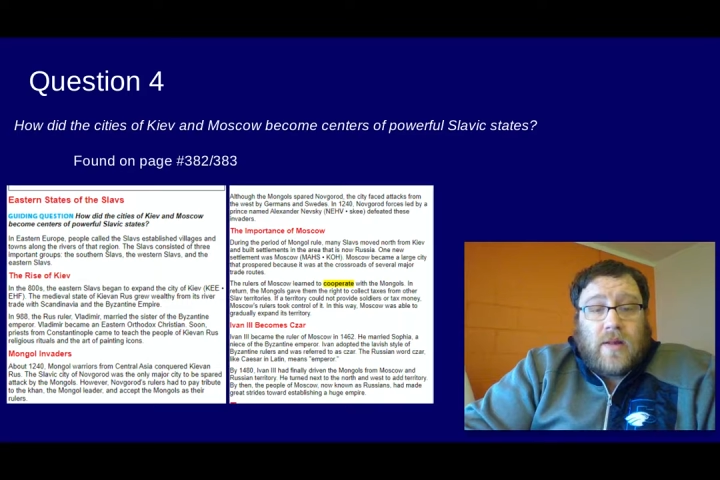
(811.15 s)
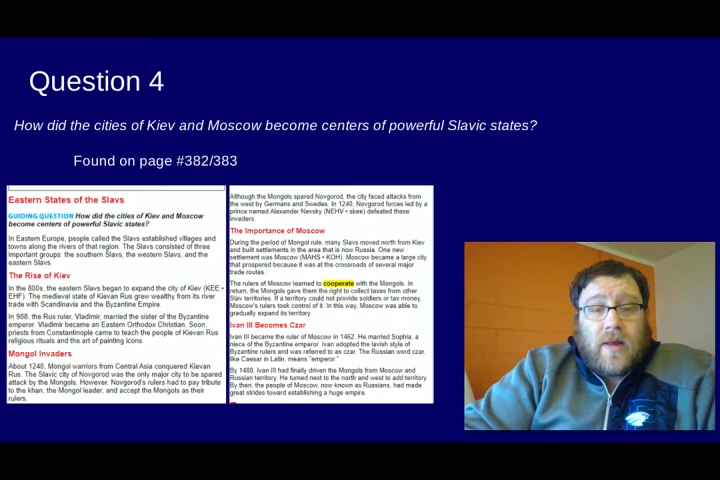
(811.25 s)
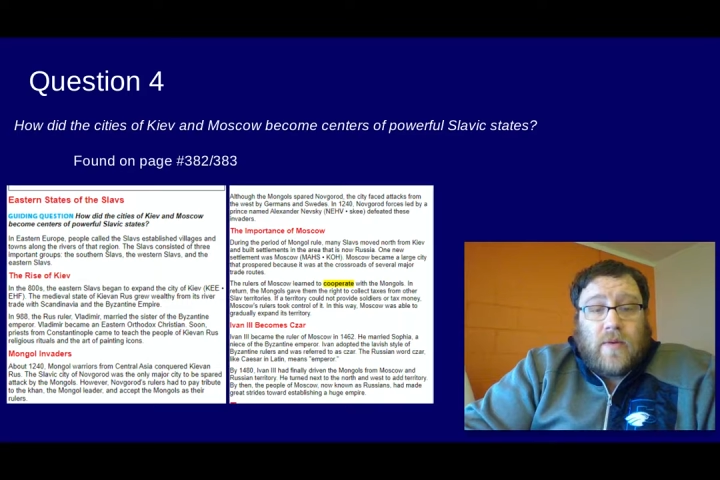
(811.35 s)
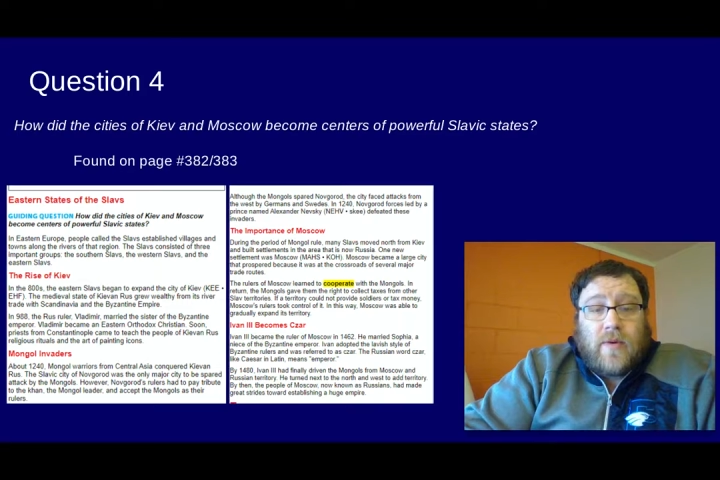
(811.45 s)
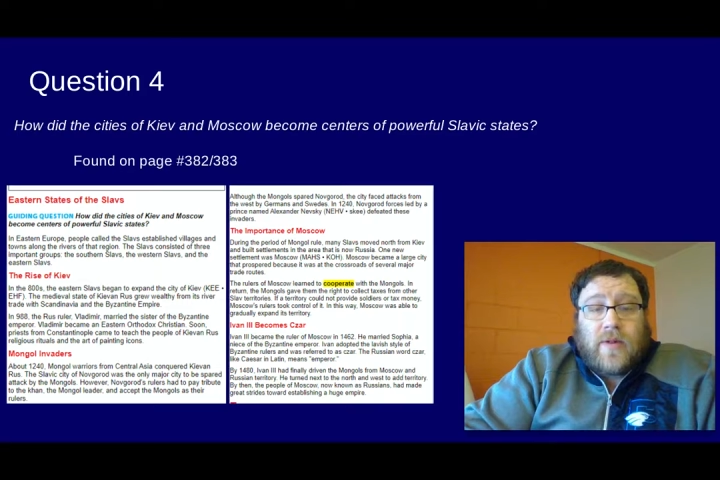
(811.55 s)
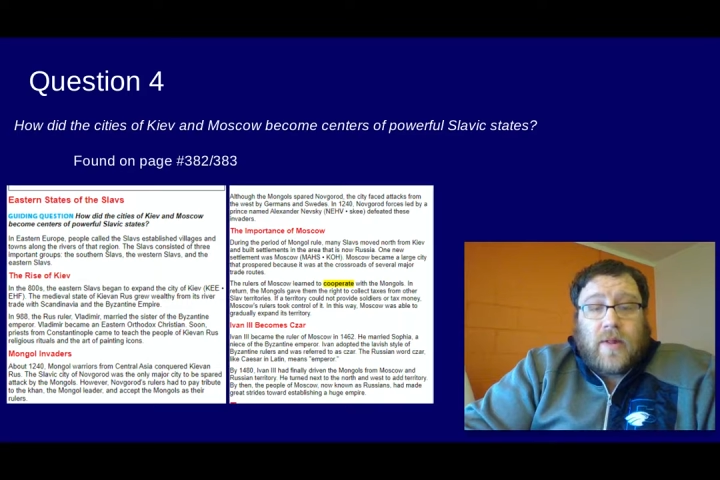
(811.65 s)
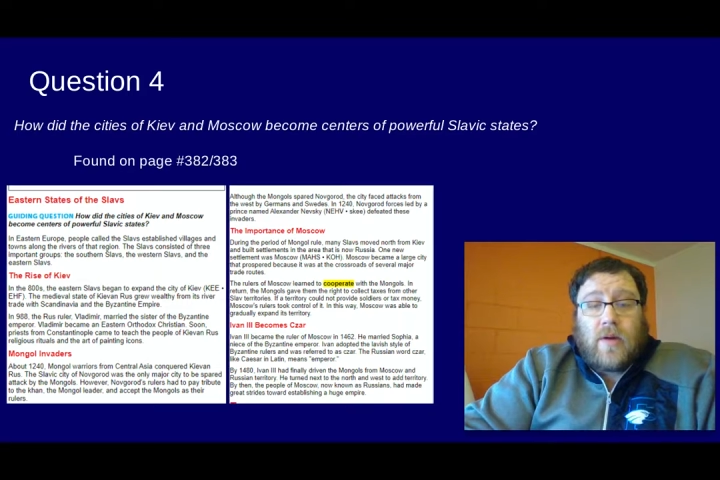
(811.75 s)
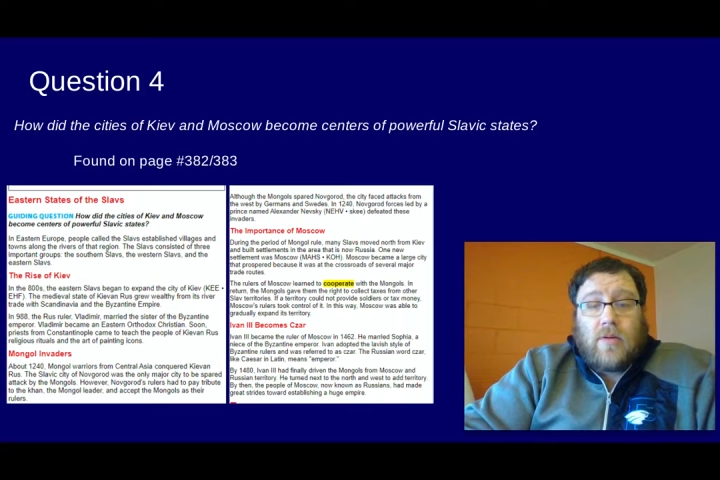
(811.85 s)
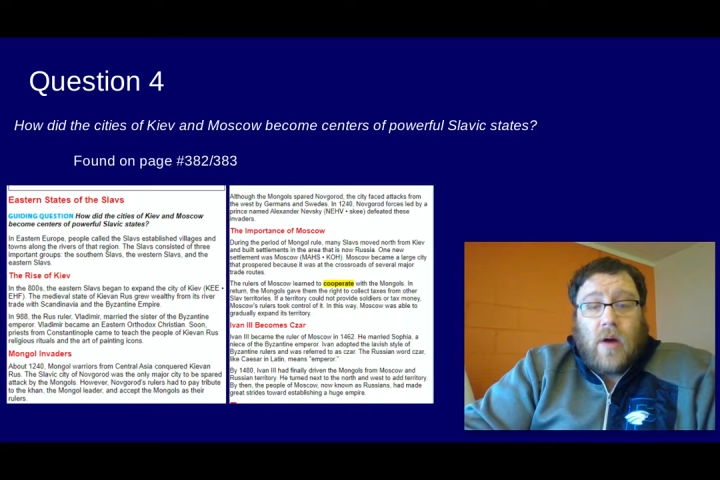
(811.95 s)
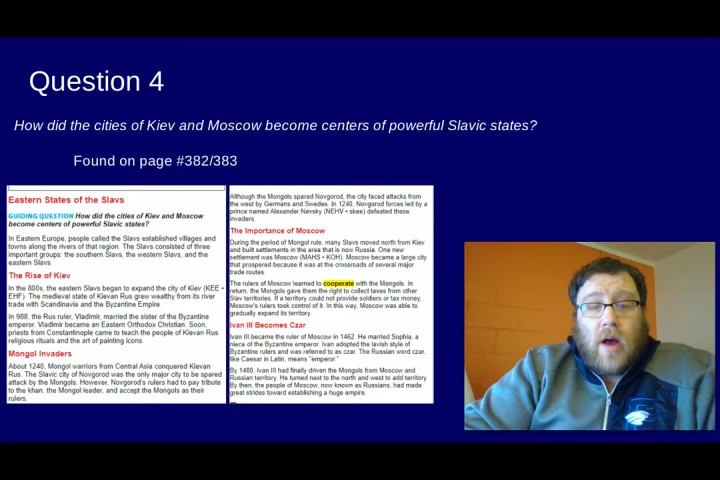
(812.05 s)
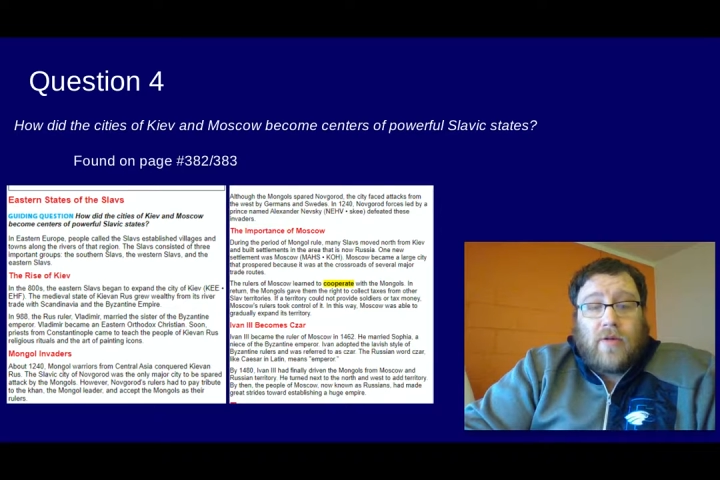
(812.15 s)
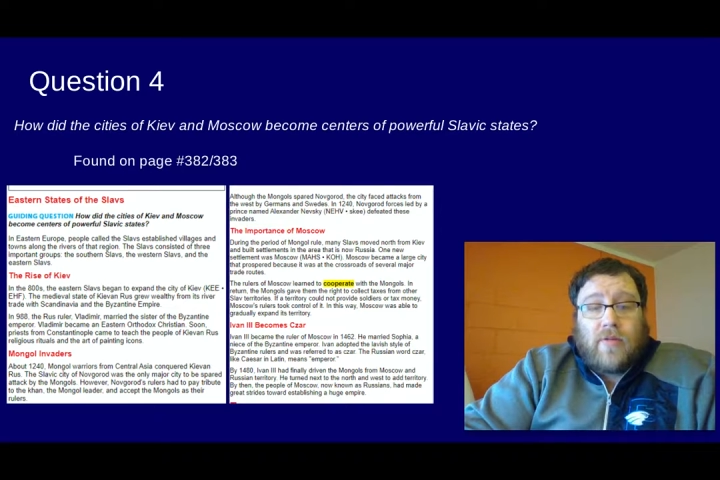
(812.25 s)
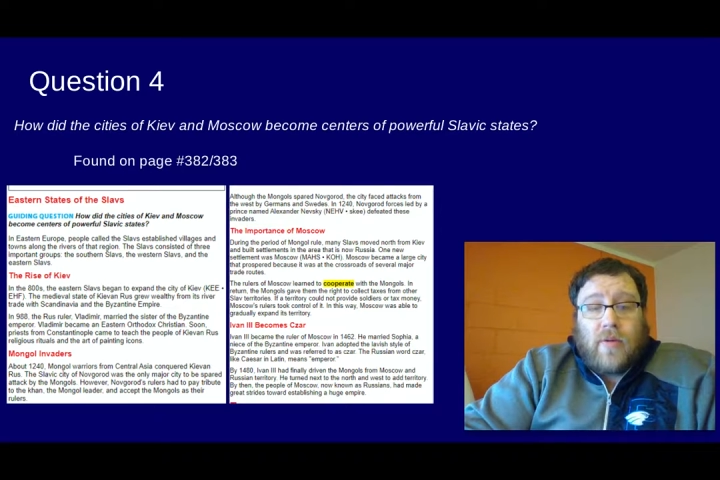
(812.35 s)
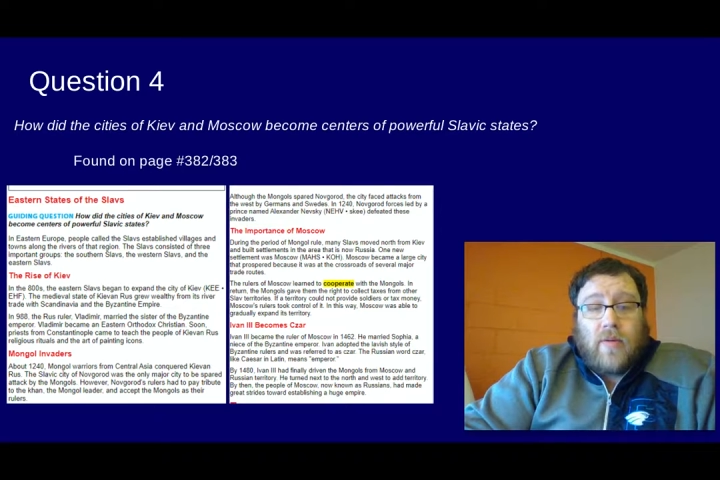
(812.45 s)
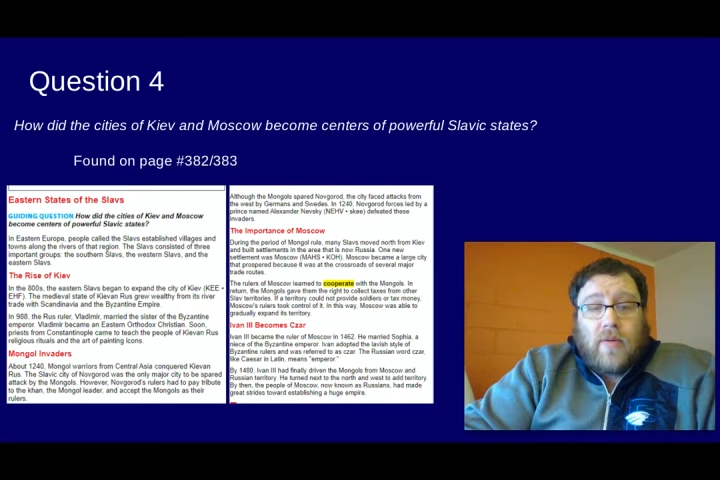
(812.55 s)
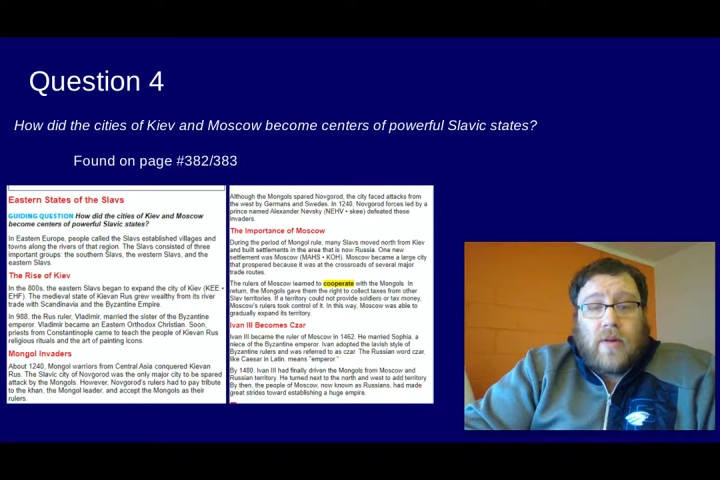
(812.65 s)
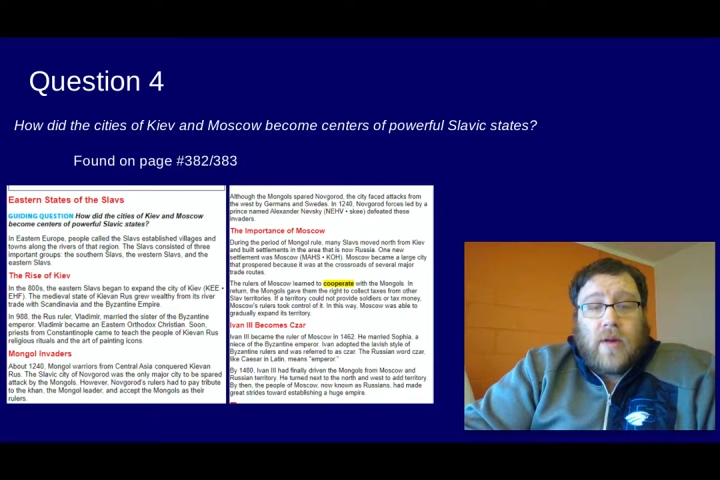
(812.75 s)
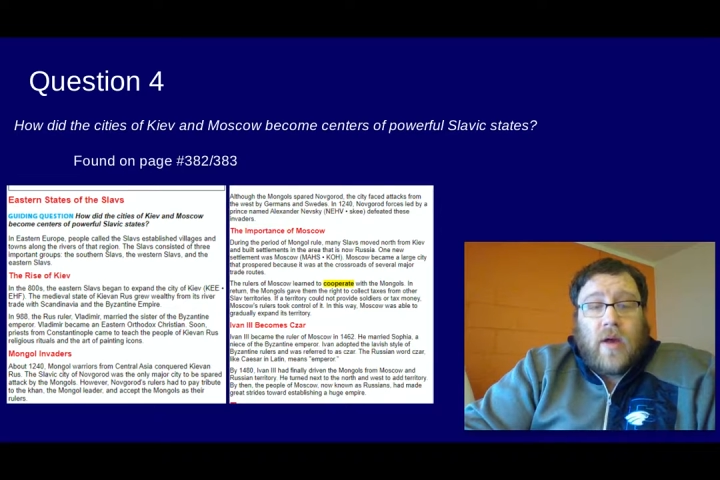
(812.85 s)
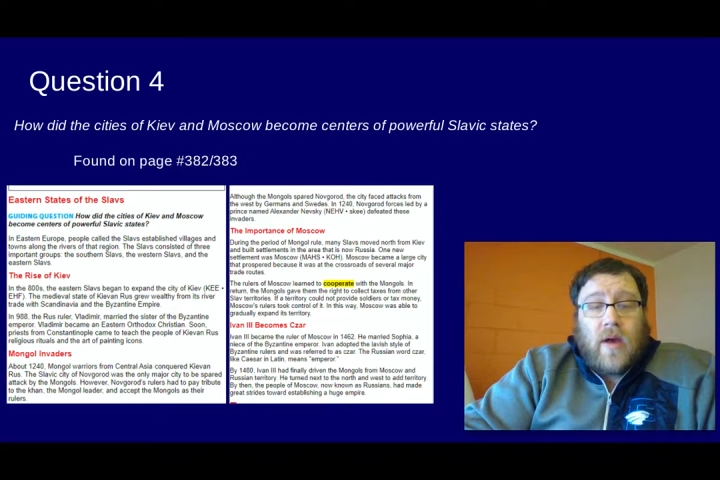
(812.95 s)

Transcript: it was the crossroads